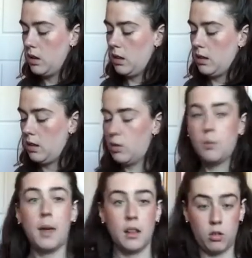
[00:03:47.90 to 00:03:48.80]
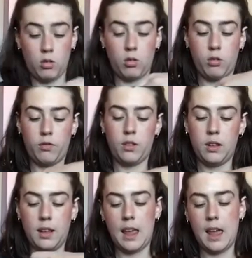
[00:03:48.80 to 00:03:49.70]
A bit of
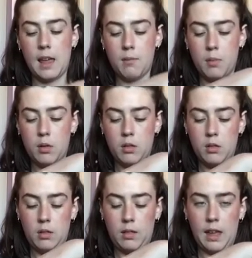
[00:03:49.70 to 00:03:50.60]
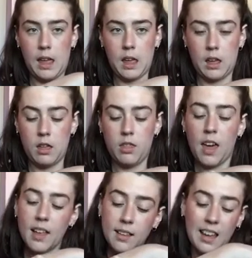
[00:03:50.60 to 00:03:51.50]
tape like
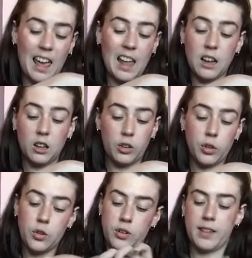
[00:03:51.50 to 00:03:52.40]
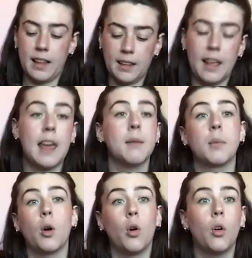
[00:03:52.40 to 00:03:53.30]
this, again glue or sellotape
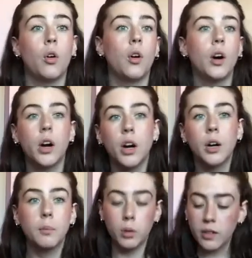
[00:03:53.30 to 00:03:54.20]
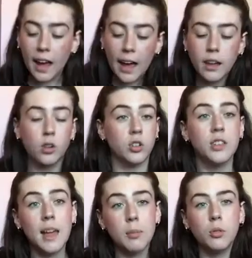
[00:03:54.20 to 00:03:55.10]
or blue tack or
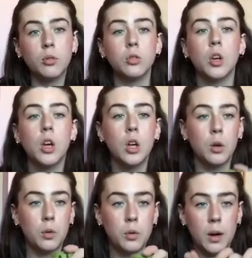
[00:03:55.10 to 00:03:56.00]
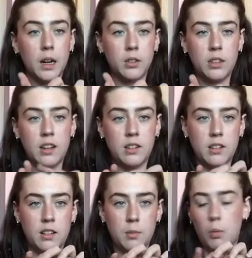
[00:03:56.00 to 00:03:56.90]
staples would work. So
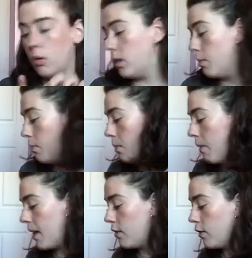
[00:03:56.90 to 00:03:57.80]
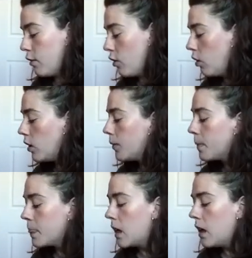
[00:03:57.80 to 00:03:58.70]
there's the bottom bit of our frog,
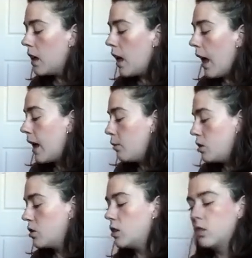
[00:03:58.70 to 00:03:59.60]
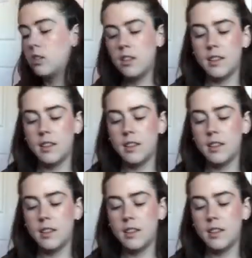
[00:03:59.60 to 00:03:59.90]
and we're just going to do the